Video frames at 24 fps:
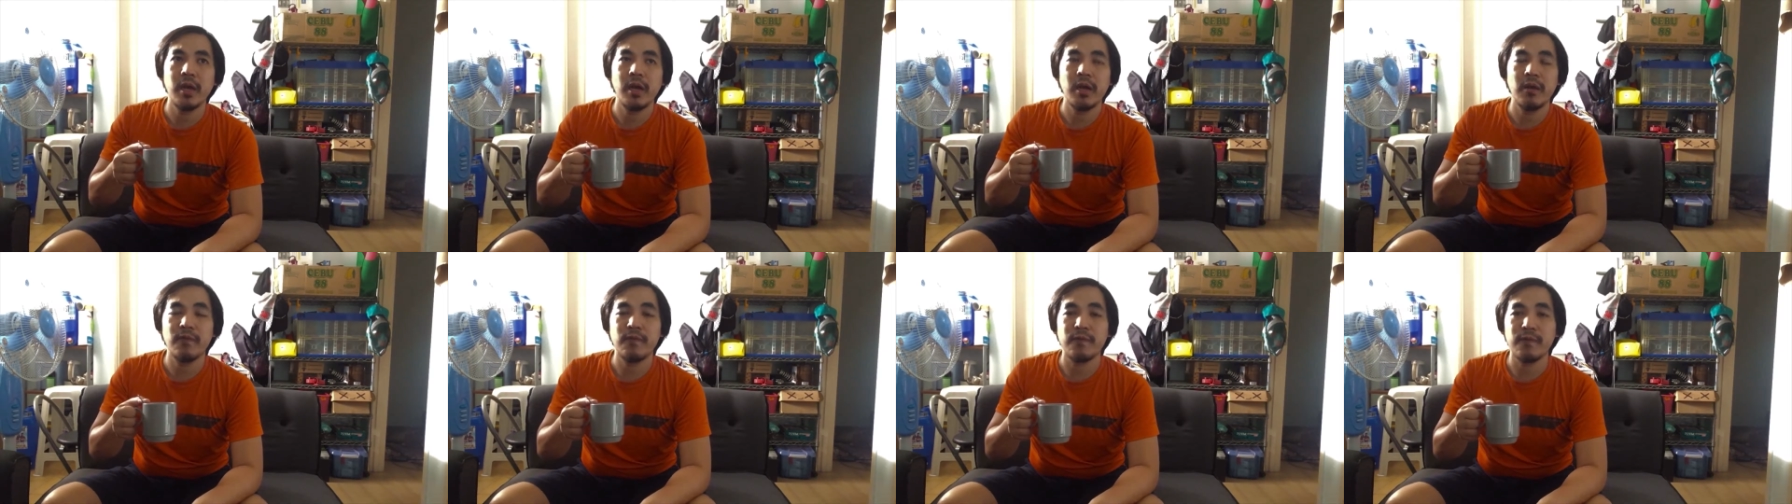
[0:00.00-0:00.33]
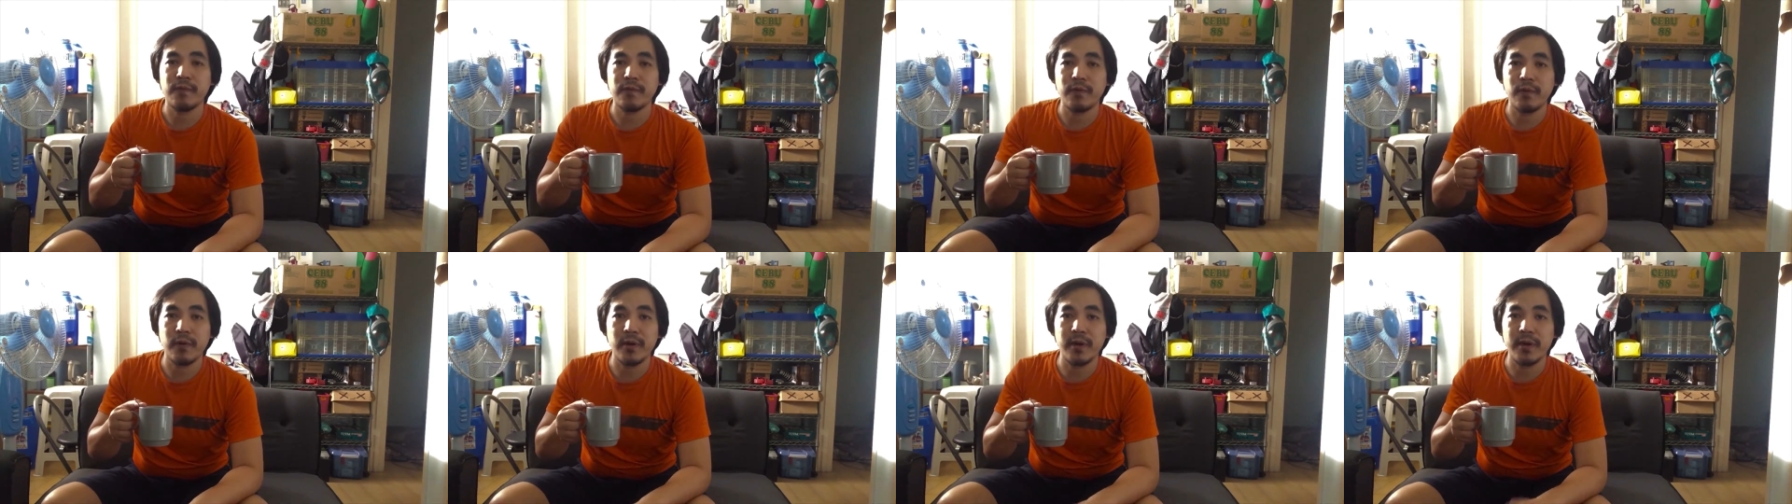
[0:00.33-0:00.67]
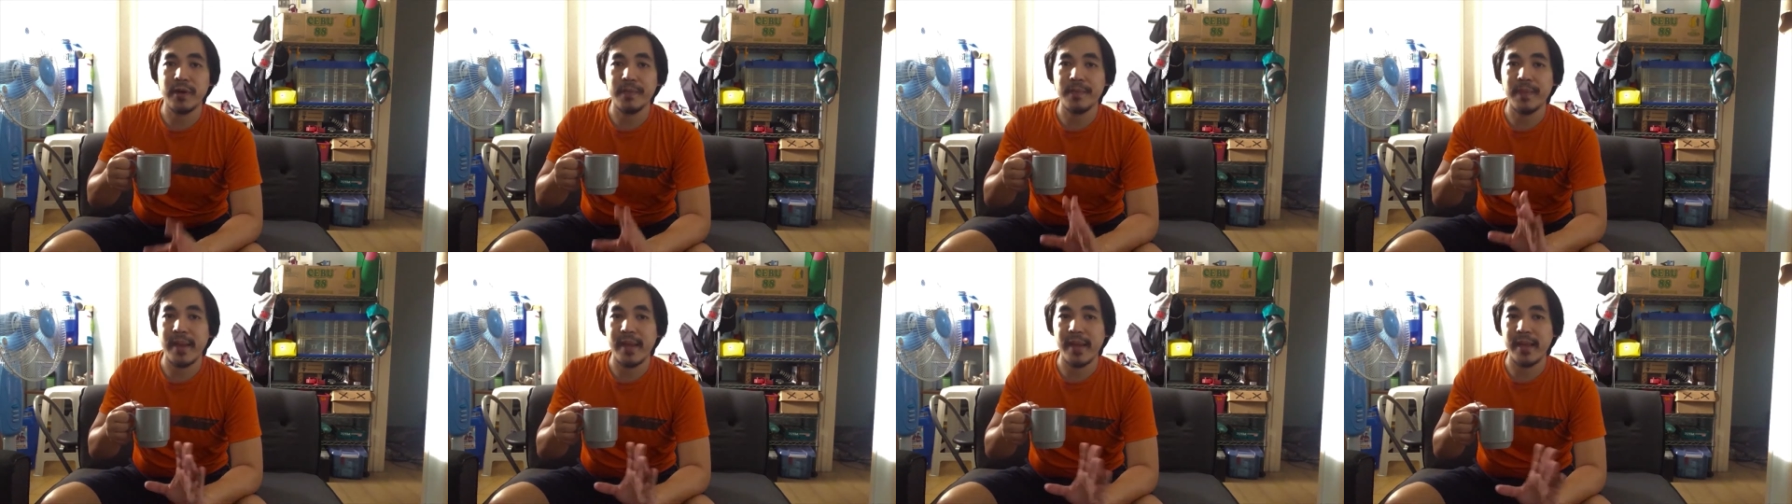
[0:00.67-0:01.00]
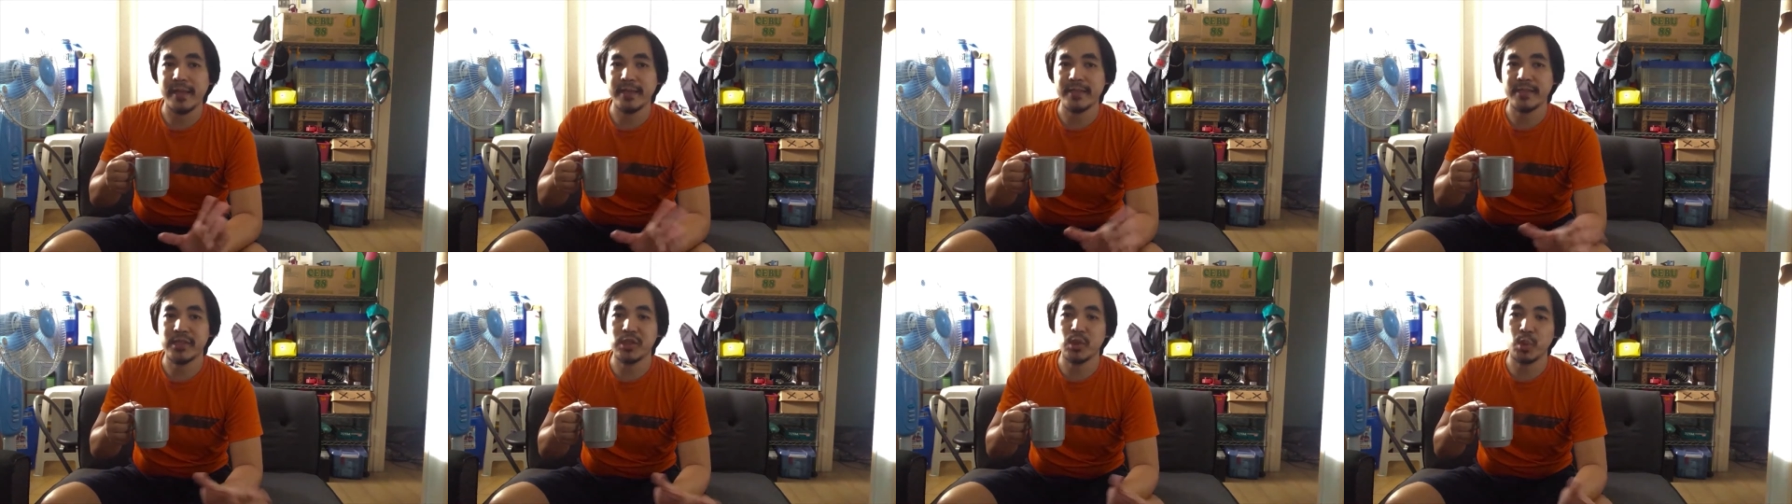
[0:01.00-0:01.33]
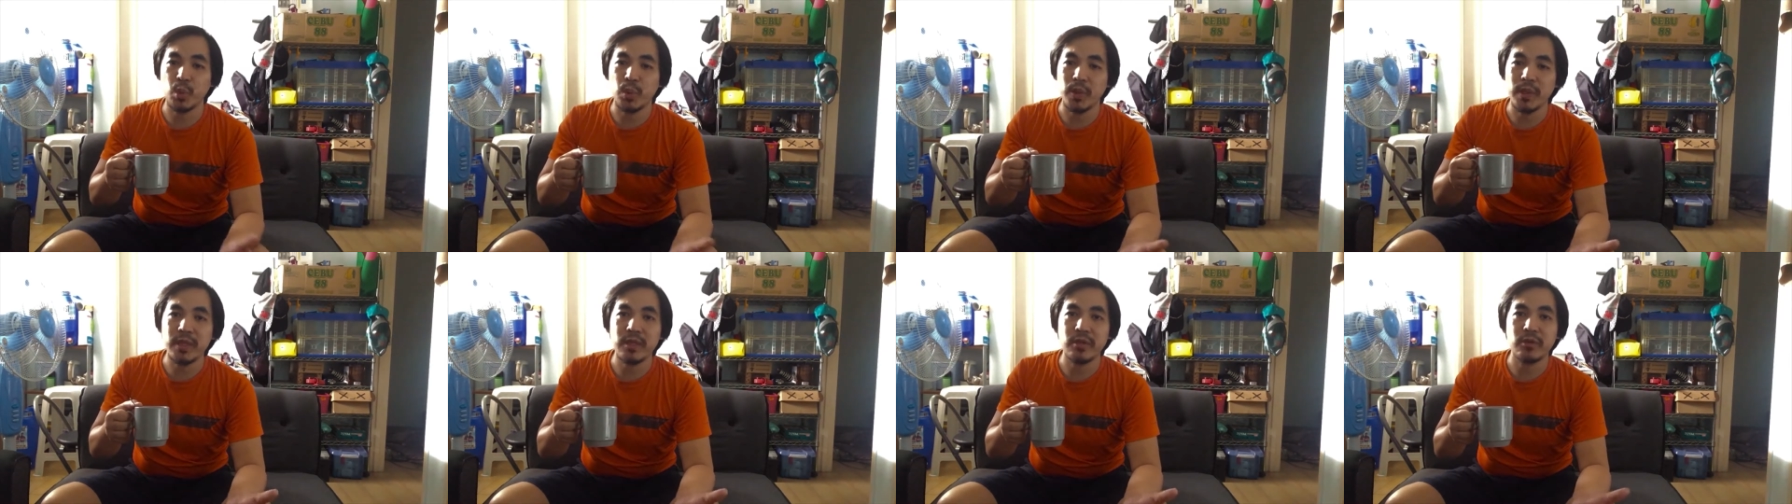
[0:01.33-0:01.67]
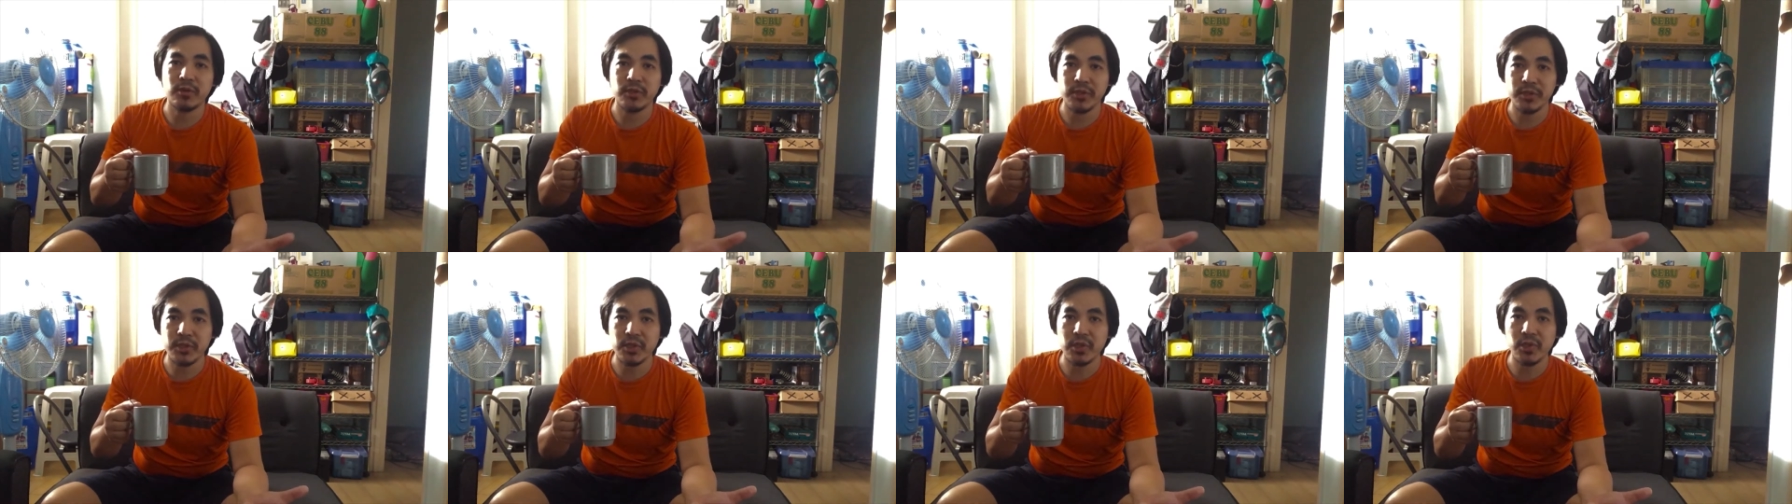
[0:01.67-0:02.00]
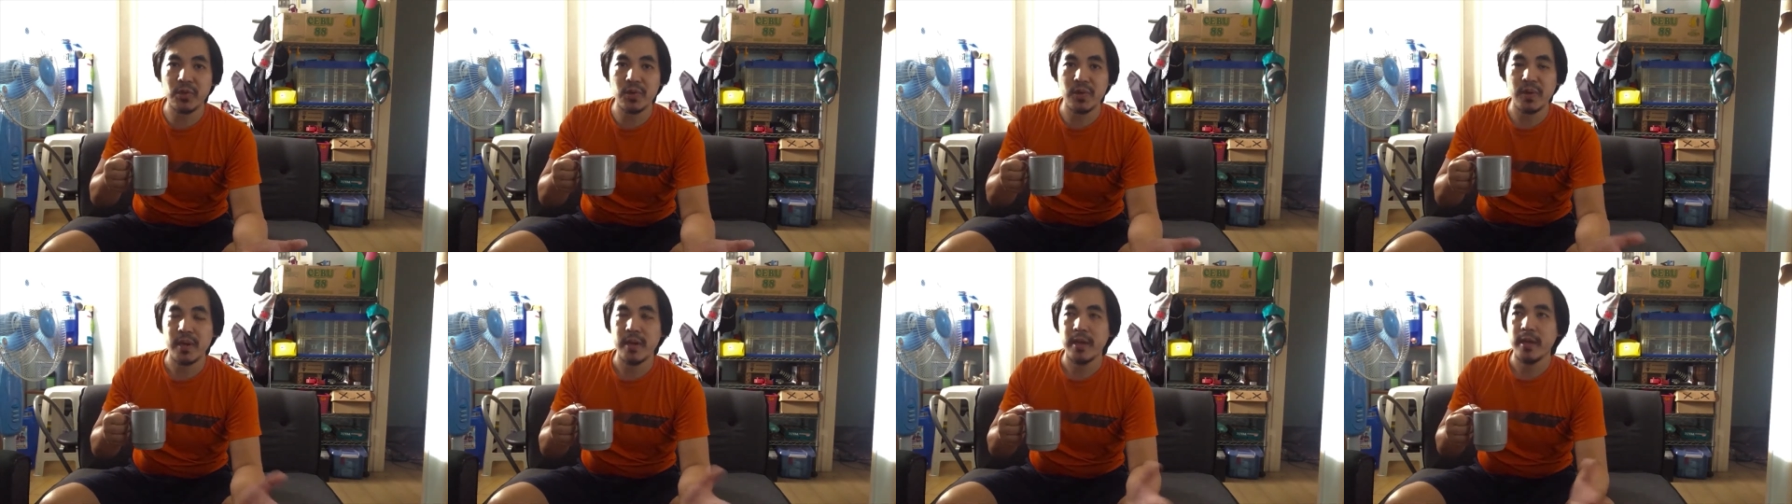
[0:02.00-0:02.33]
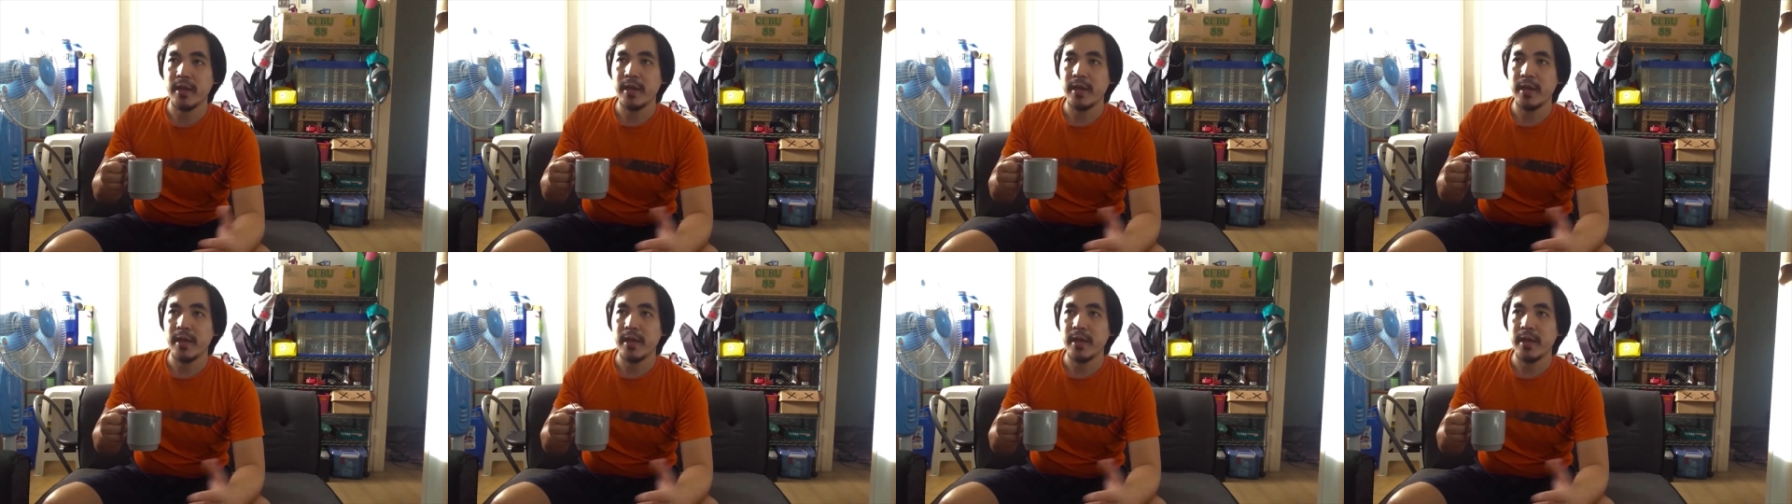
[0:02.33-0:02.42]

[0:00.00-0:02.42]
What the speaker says: for the past week or so.